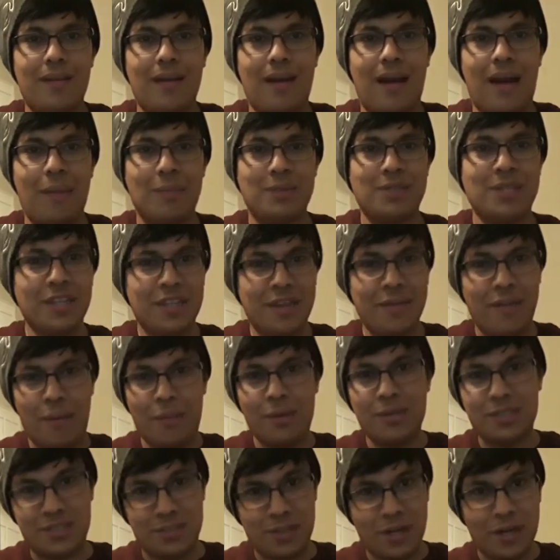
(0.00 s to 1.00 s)
I'm
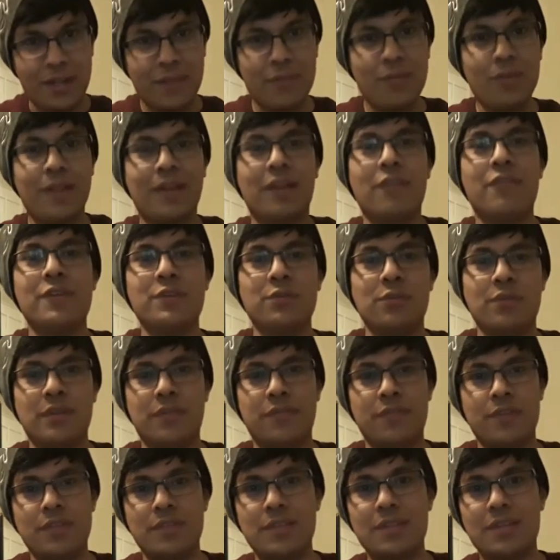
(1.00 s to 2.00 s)
gonna try to give you like a visual
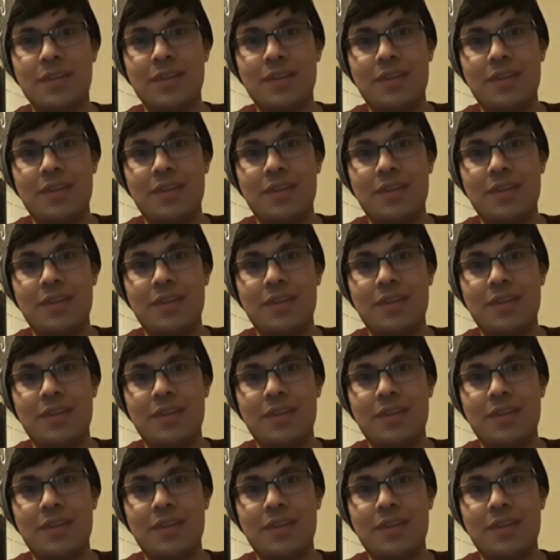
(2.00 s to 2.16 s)
difference.